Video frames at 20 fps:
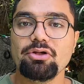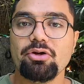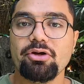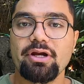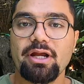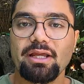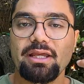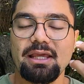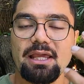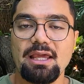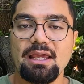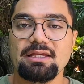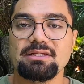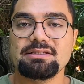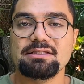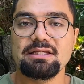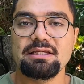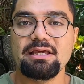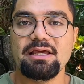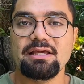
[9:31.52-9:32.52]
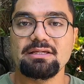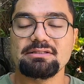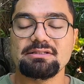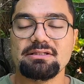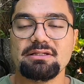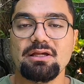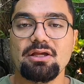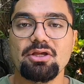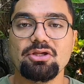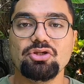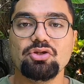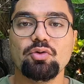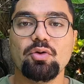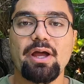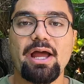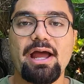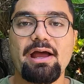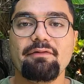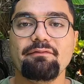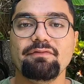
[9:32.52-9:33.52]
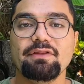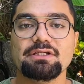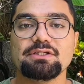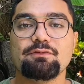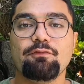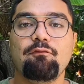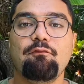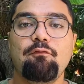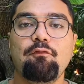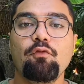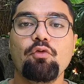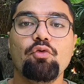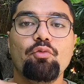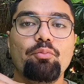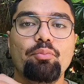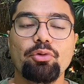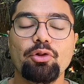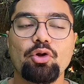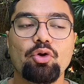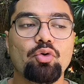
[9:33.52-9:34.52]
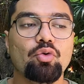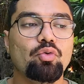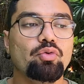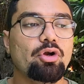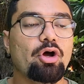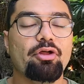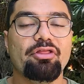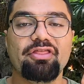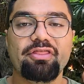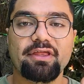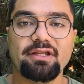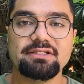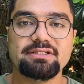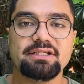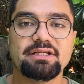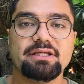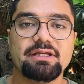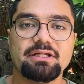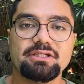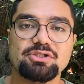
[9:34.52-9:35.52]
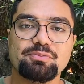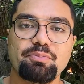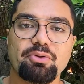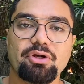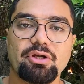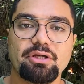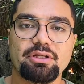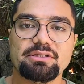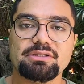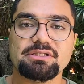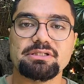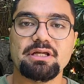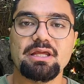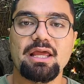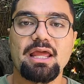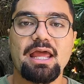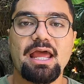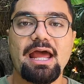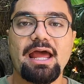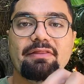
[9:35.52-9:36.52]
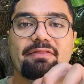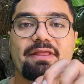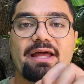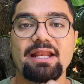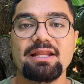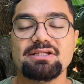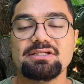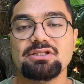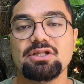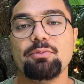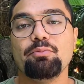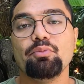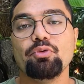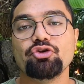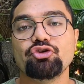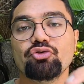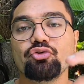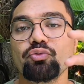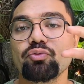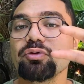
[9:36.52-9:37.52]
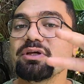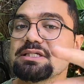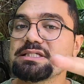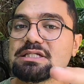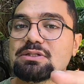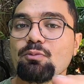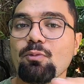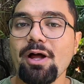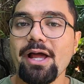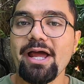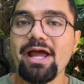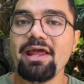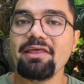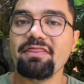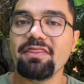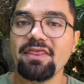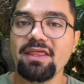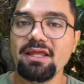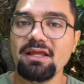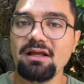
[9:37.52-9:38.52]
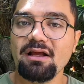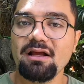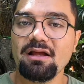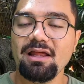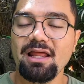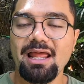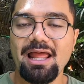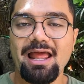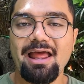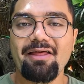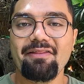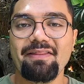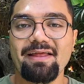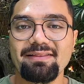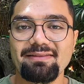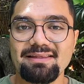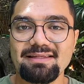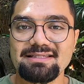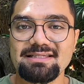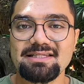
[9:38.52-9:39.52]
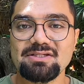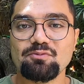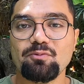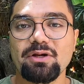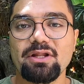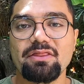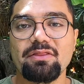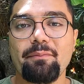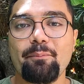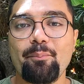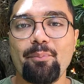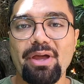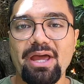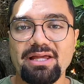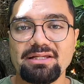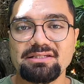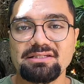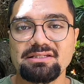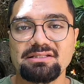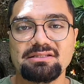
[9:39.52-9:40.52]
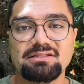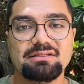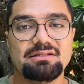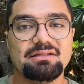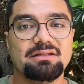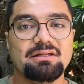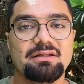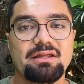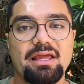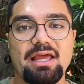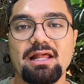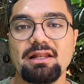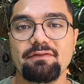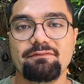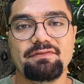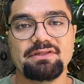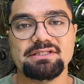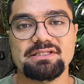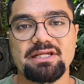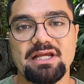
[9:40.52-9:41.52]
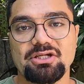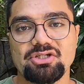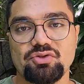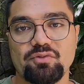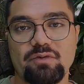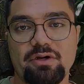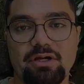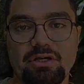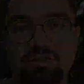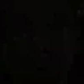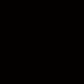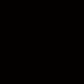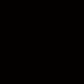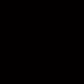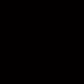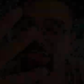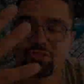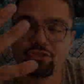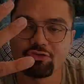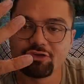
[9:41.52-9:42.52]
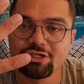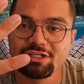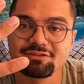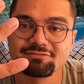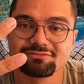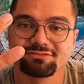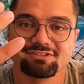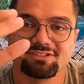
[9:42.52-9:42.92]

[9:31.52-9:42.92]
you're at KSES, you'll have this full-blown authentic experience, and that is number 2 reason why I think that this is one of the best elephant sanctuaries. Number 3